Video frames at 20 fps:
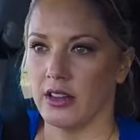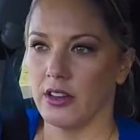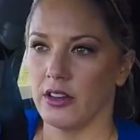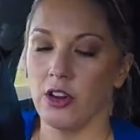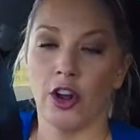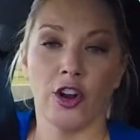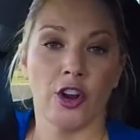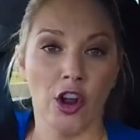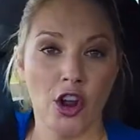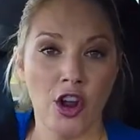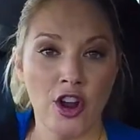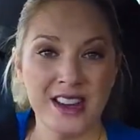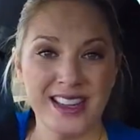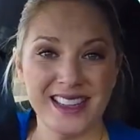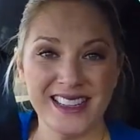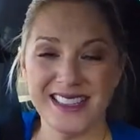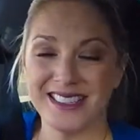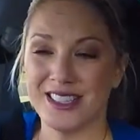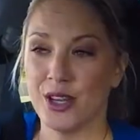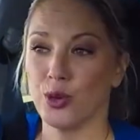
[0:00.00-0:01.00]
Not
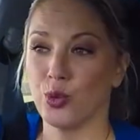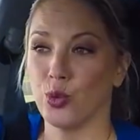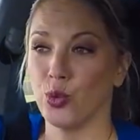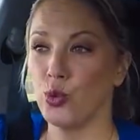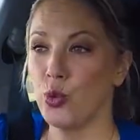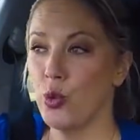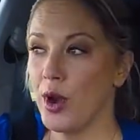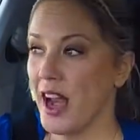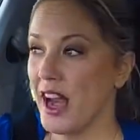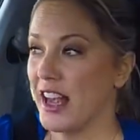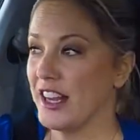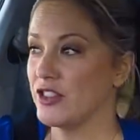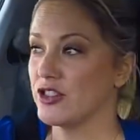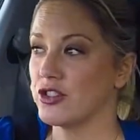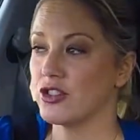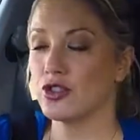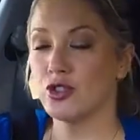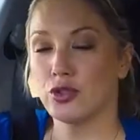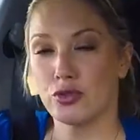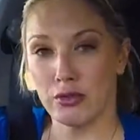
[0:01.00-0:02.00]
only is it really
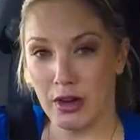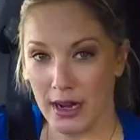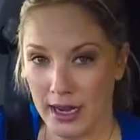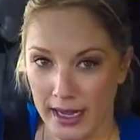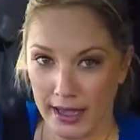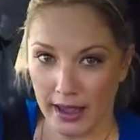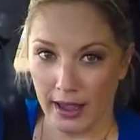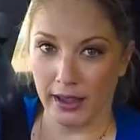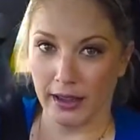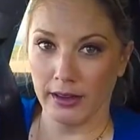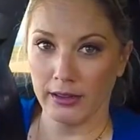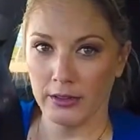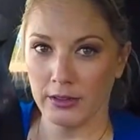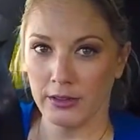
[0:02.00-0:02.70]
striking